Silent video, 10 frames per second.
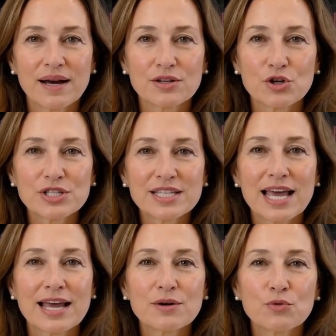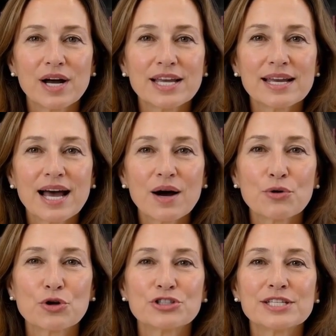You can get it right now
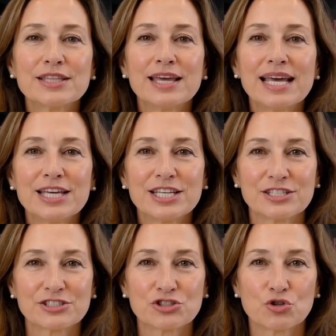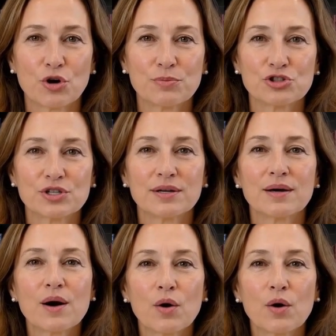using the link in the description